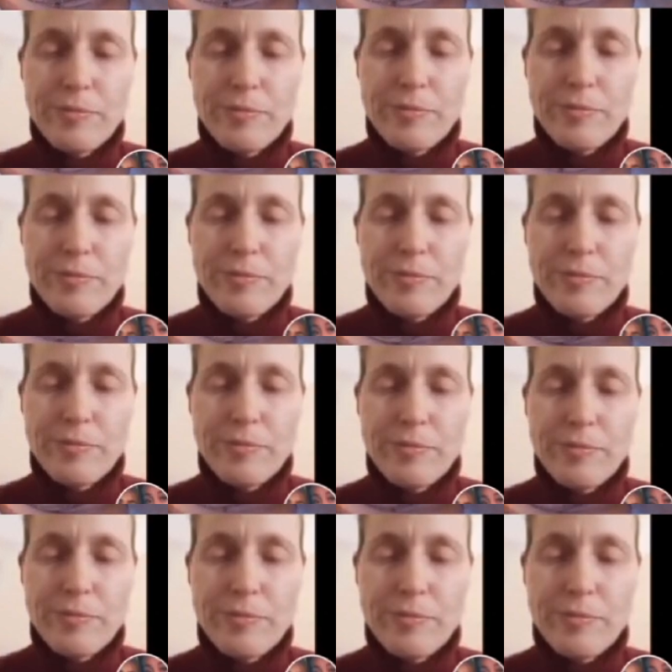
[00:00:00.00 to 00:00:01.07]

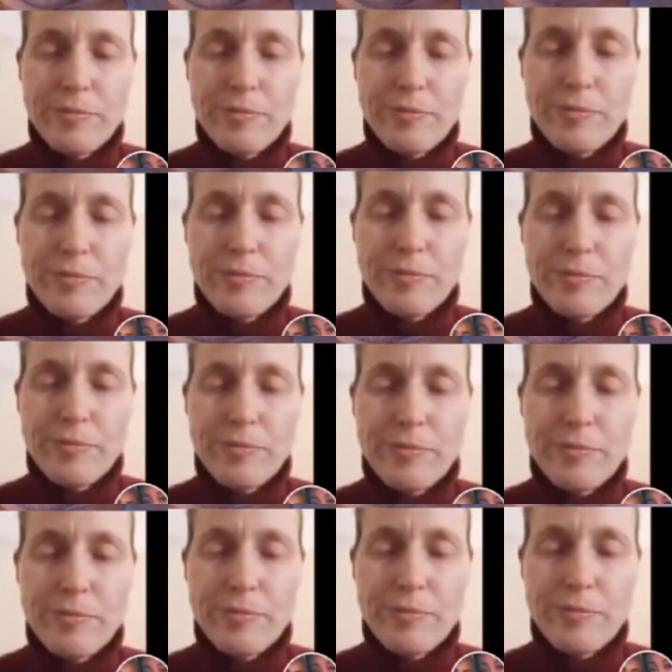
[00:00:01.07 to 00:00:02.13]

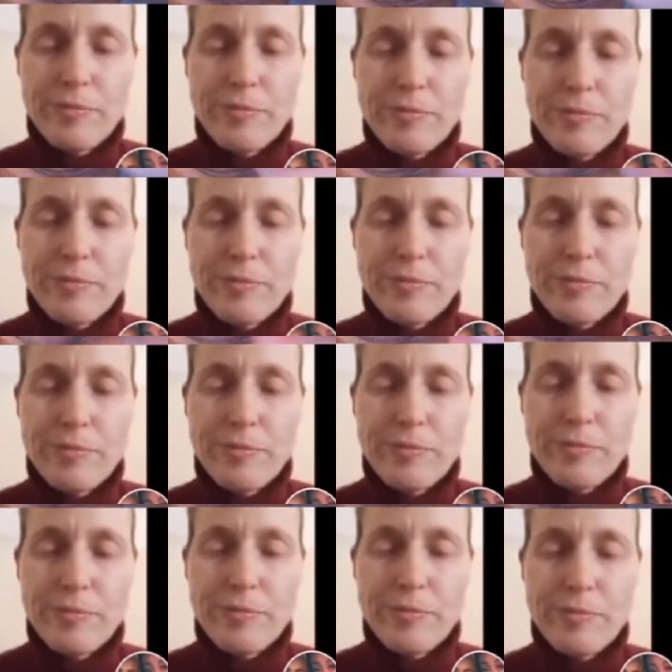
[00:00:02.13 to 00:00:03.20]

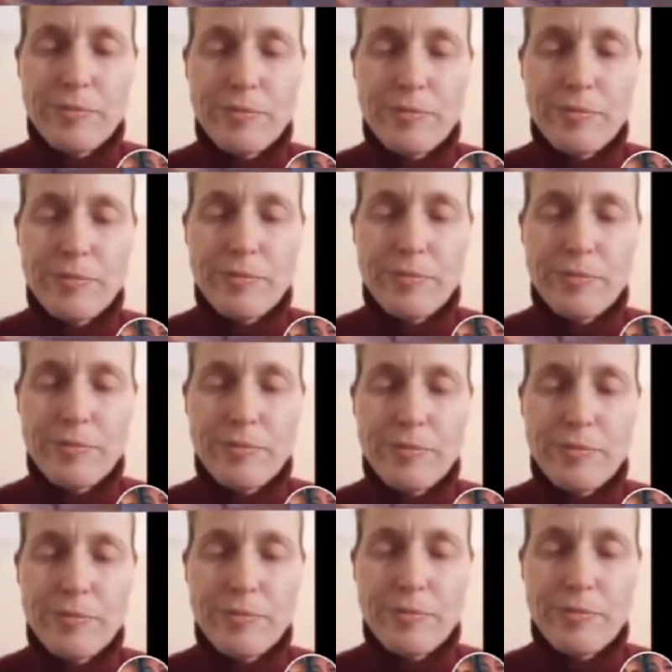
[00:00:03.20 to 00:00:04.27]

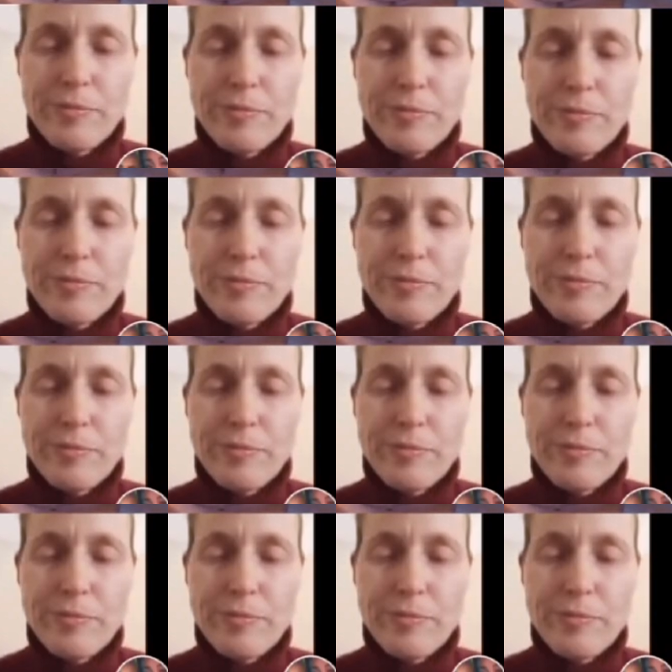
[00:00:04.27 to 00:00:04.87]
(not speaking)